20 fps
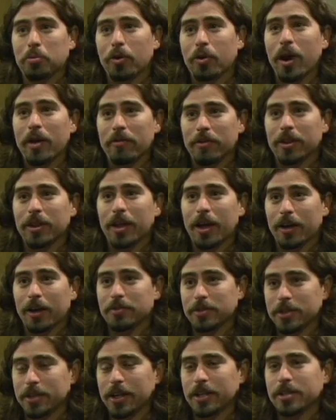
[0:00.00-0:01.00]
private
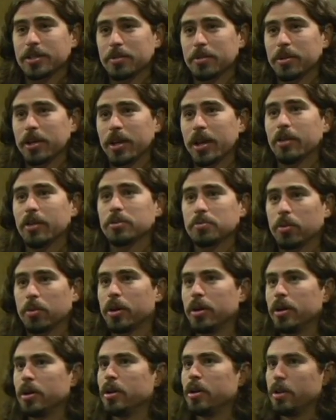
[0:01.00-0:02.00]
lives and get something else,
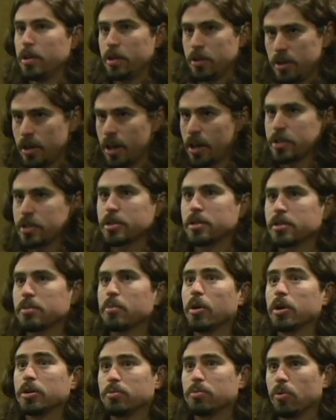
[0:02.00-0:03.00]
but yes, it's
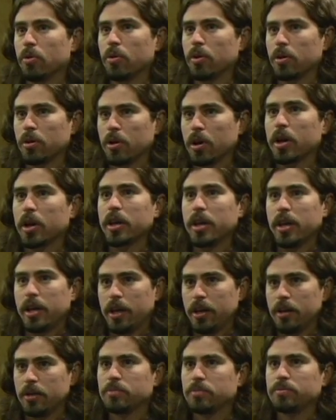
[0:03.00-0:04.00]
much more
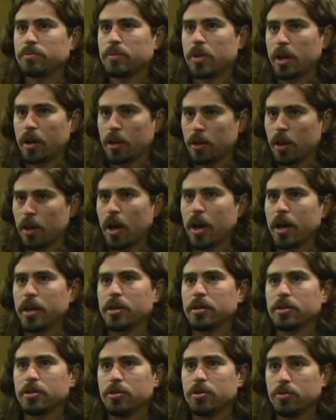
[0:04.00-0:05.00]
akin and
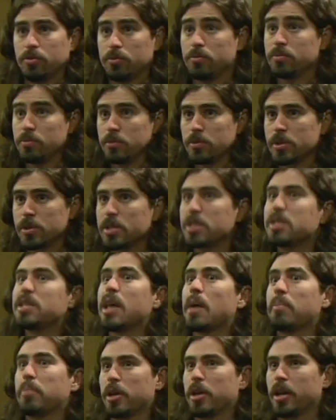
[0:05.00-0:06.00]
aligned to
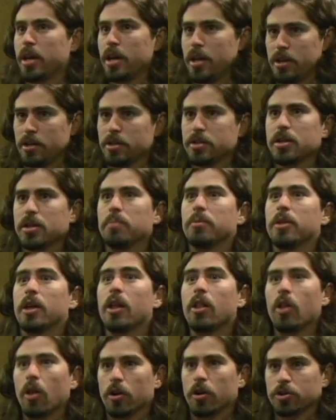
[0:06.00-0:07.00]
stepping into something
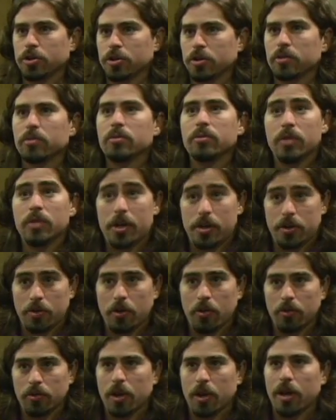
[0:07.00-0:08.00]
larger than your own